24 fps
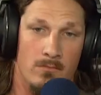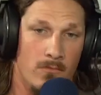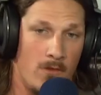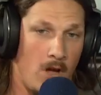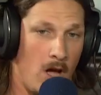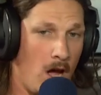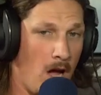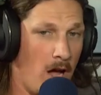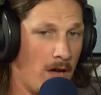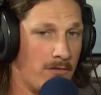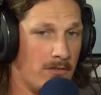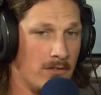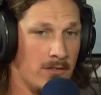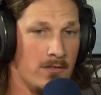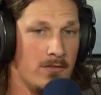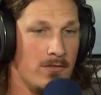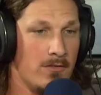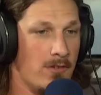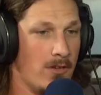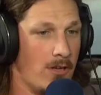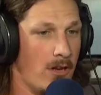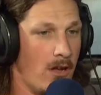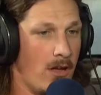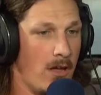Often.
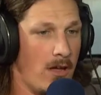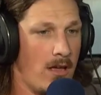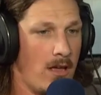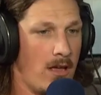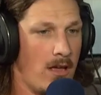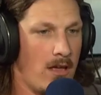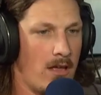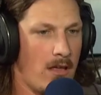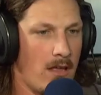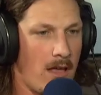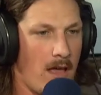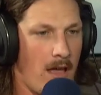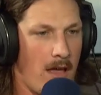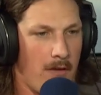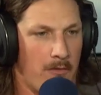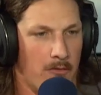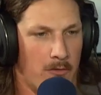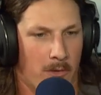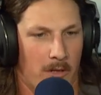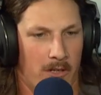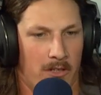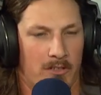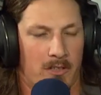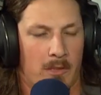You know, I was
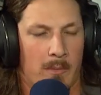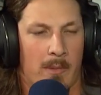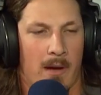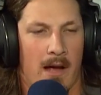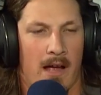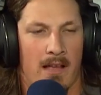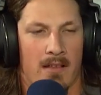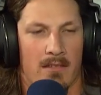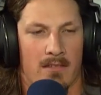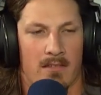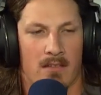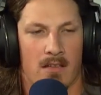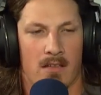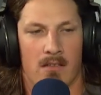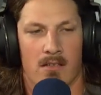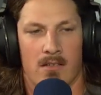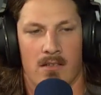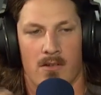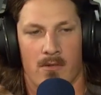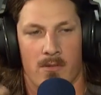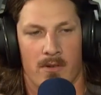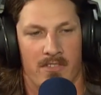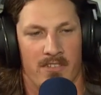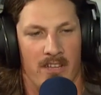really surprised,
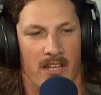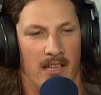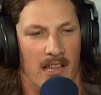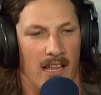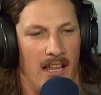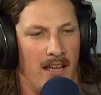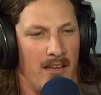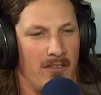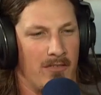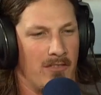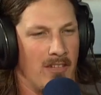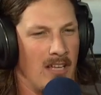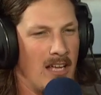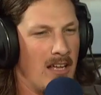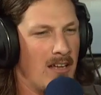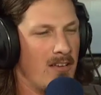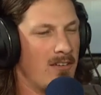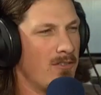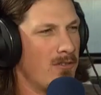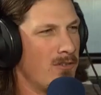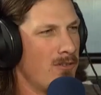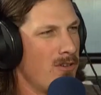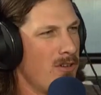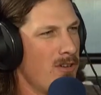once I left,
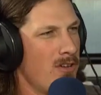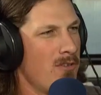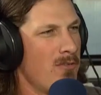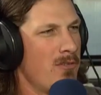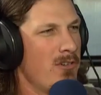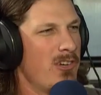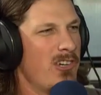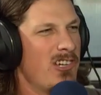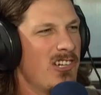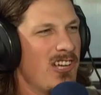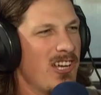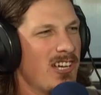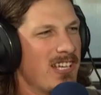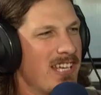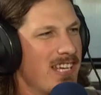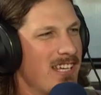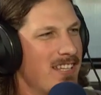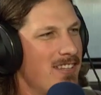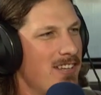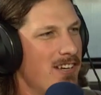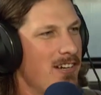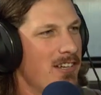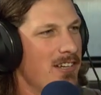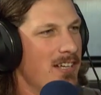how when you're a young
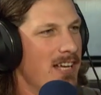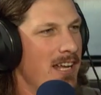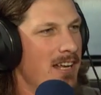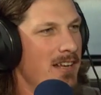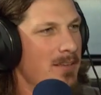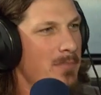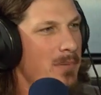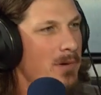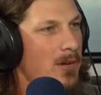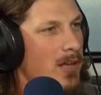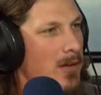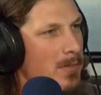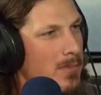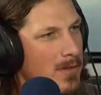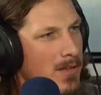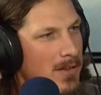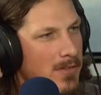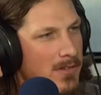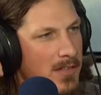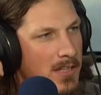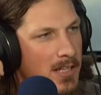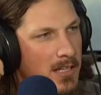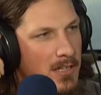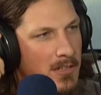kid there, you kind of put up with
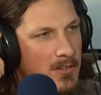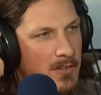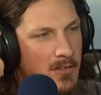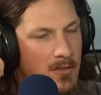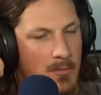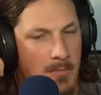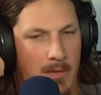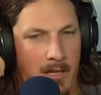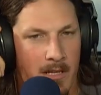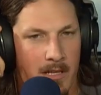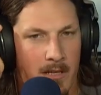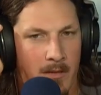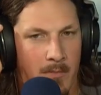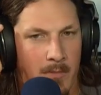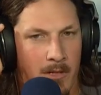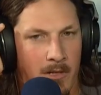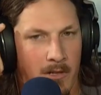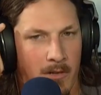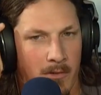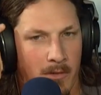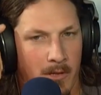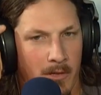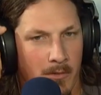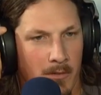everything and do the media, but you
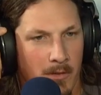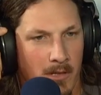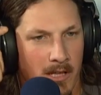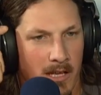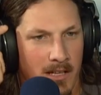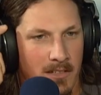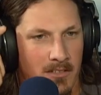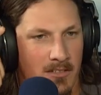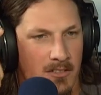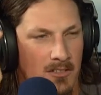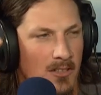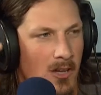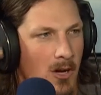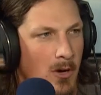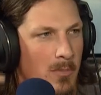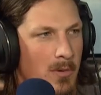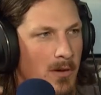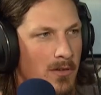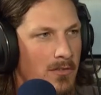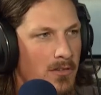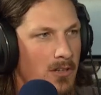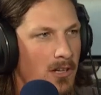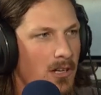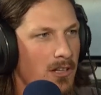don't really realize the scope
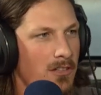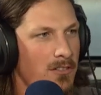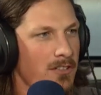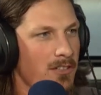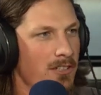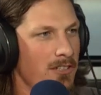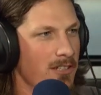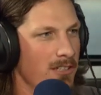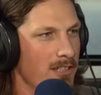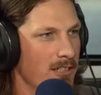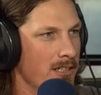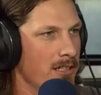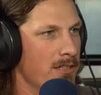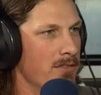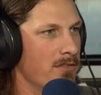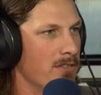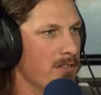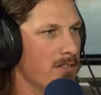of it all until you leave.